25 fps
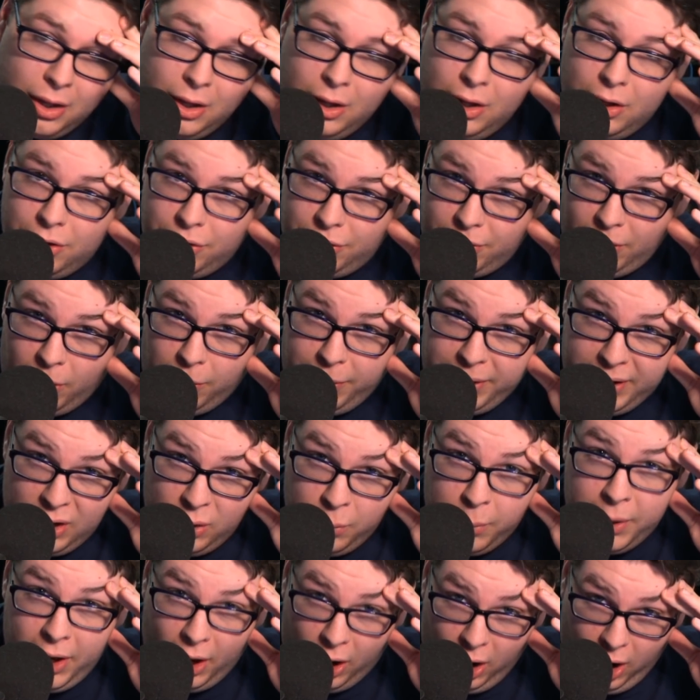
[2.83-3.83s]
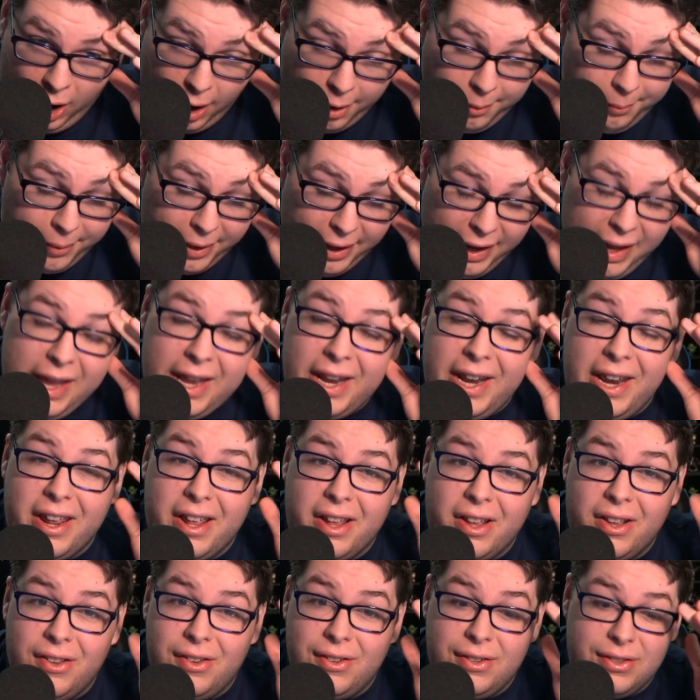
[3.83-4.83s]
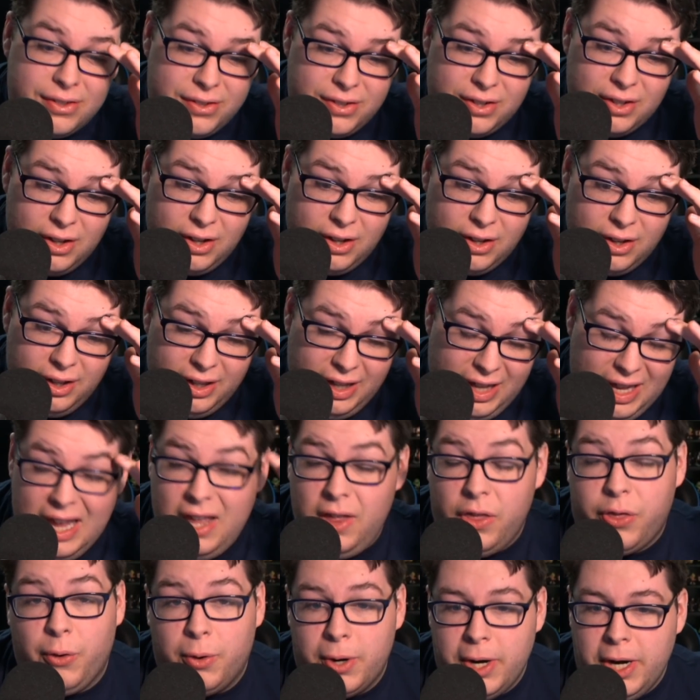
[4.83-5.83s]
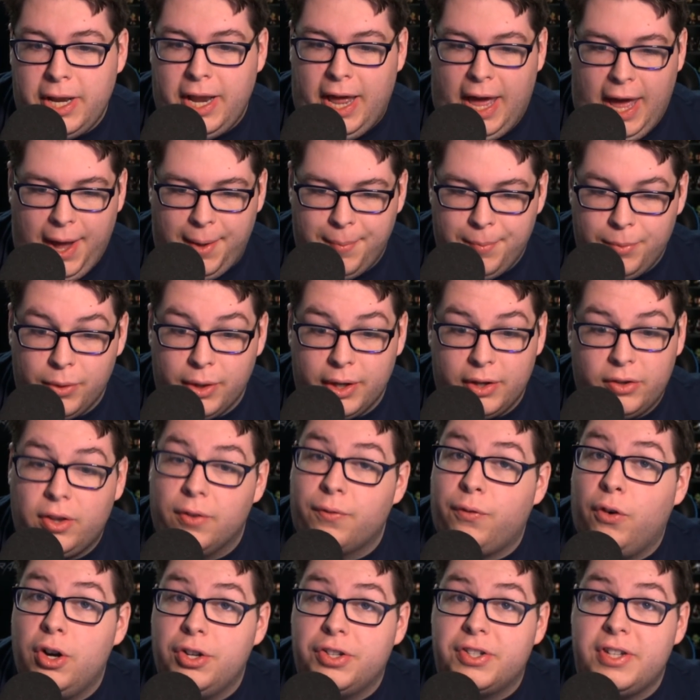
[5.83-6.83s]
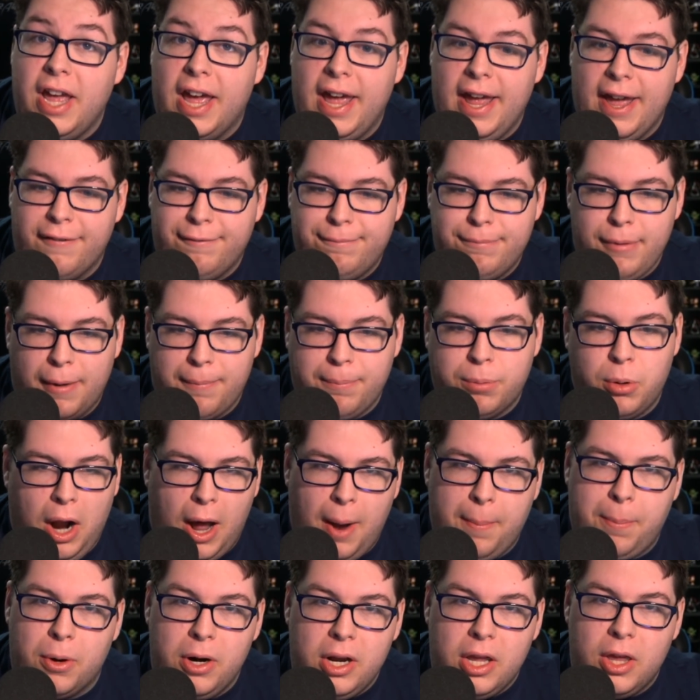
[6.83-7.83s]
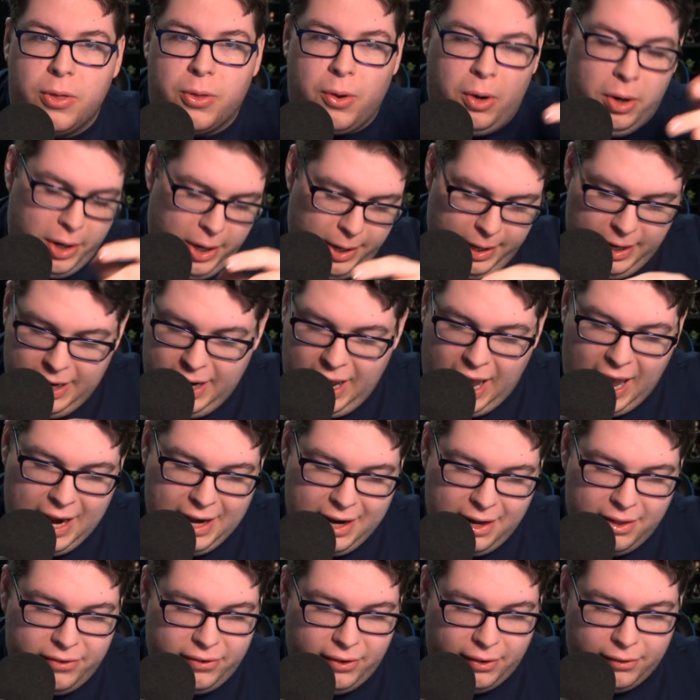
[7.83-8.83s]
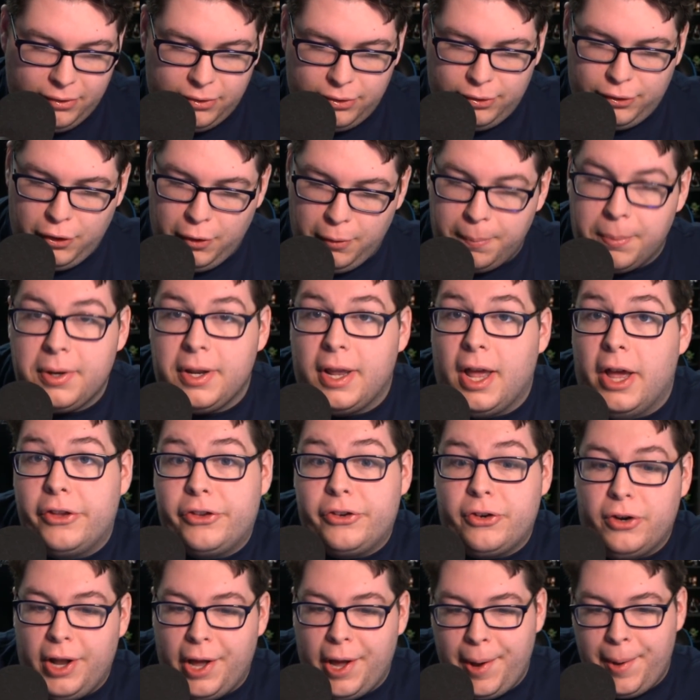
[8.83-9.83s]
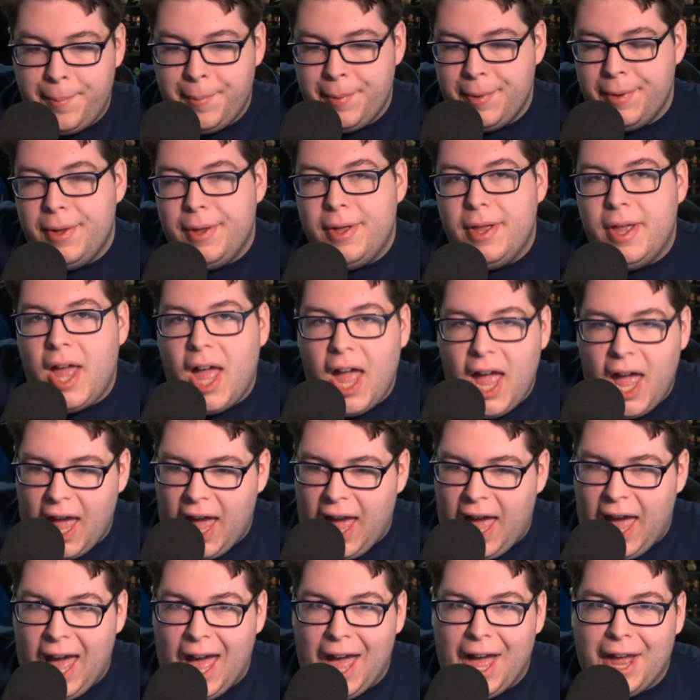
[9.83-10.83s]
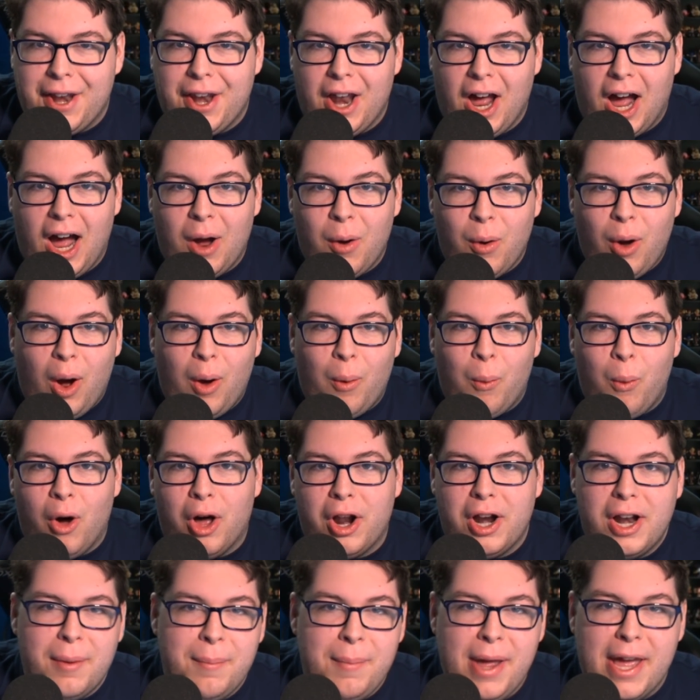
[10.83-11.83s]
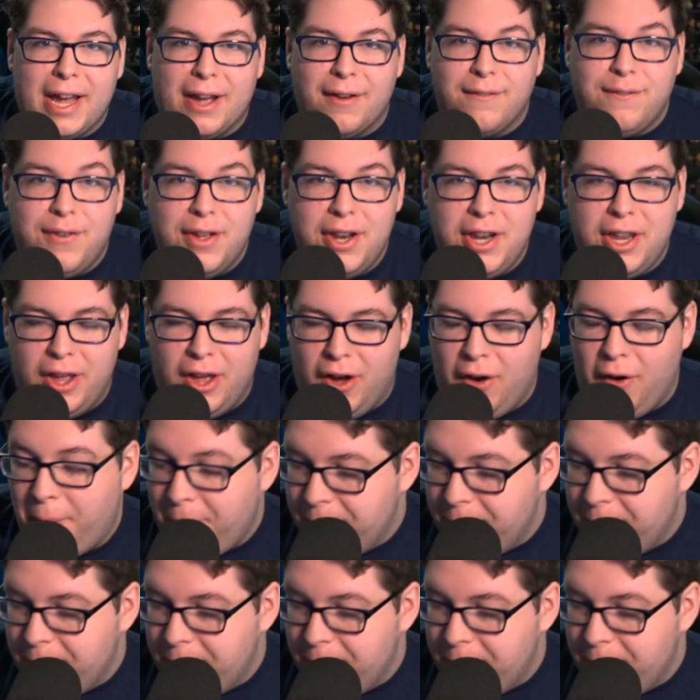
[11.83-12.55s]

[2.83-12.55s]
So here we are. It is E3 day. Like it's the first day of a proper E3. EA did something stupid yesterday. And I wanted to make a video.